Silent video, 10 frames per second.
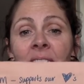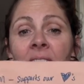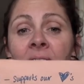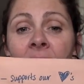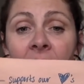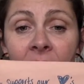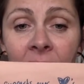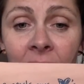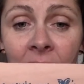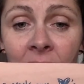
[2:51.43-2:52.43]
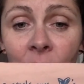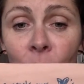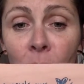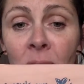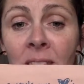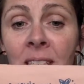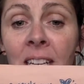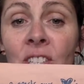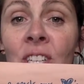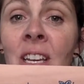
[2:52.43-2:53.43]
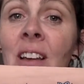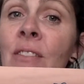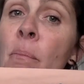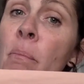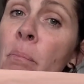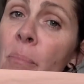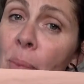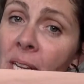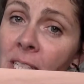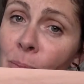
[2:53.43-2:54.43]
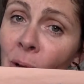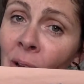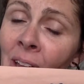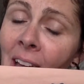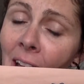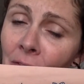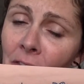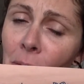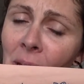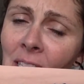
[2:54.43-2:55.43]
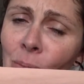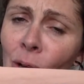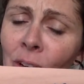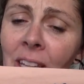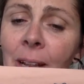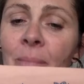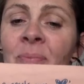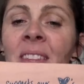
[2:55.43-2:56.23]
And this is a representation of a baseball, half of a baseball, really.